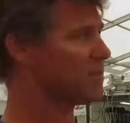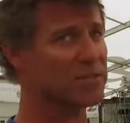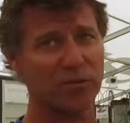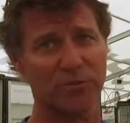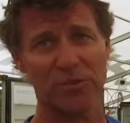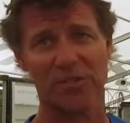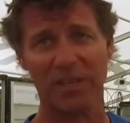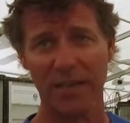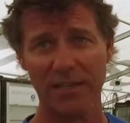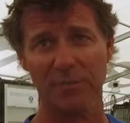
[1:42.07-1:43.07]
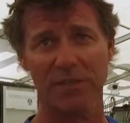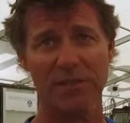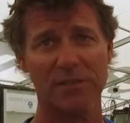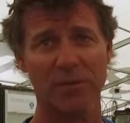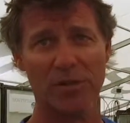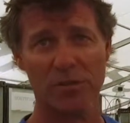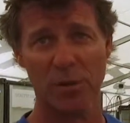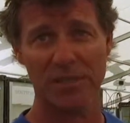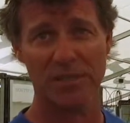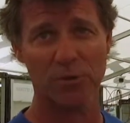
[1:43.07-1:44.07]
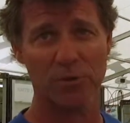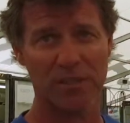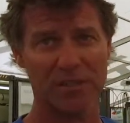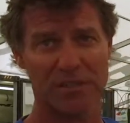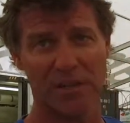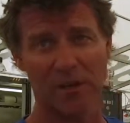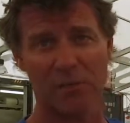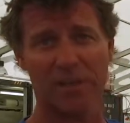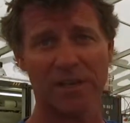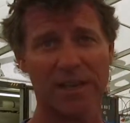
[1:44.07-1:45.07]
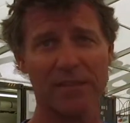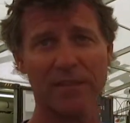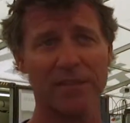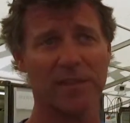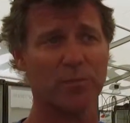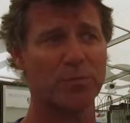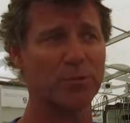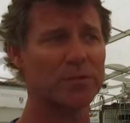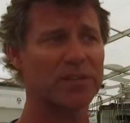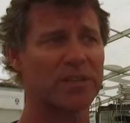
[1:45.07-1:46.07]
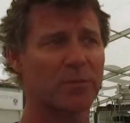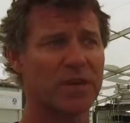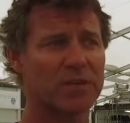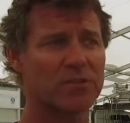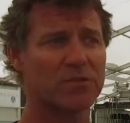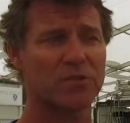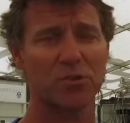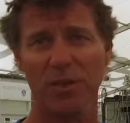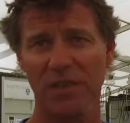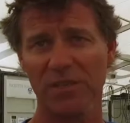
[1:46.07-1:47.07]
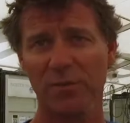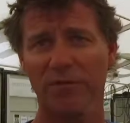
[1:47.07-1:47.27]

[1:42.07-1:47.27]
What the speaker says: itself, which is 80 metres by 22 metres, we can get the thing built in about 2 days.